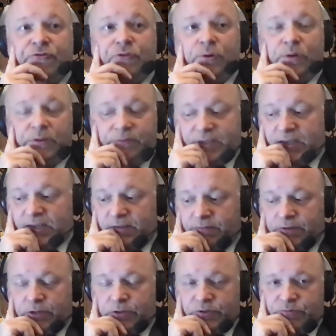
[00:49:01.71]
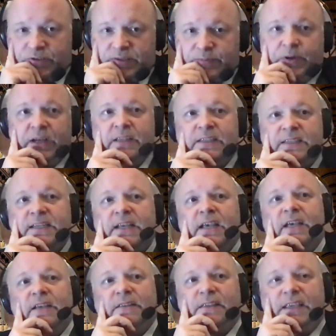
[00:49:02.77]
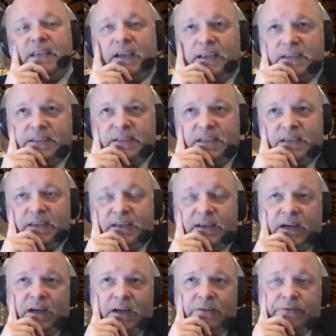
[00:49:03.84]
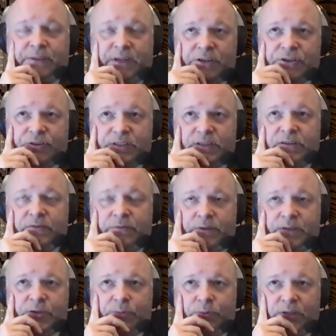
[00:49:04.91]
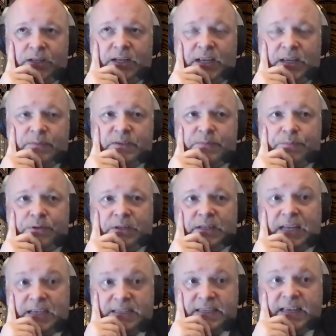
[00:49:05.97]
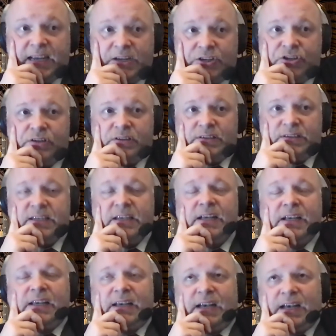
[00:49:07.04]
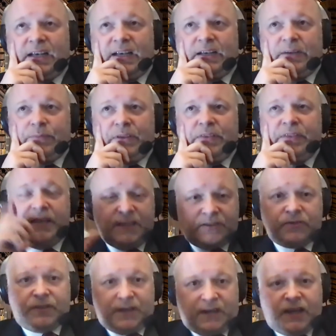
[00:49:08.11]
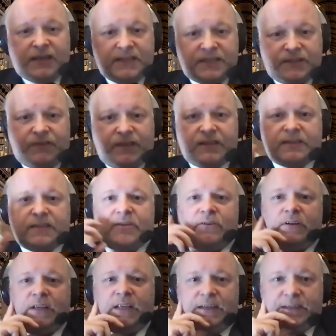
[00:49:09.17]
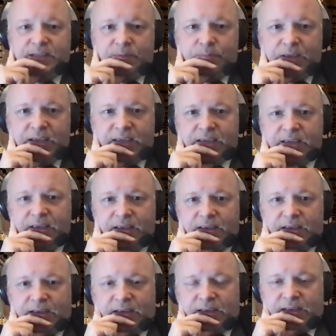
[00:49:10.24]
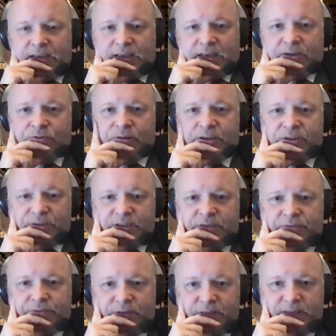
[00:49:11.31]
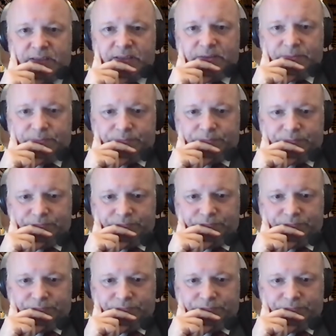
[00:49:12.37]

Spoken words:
control of data flows response, the idea of not just individual claims, but class actions, these are the kinds of things that are likely to make a greater difference.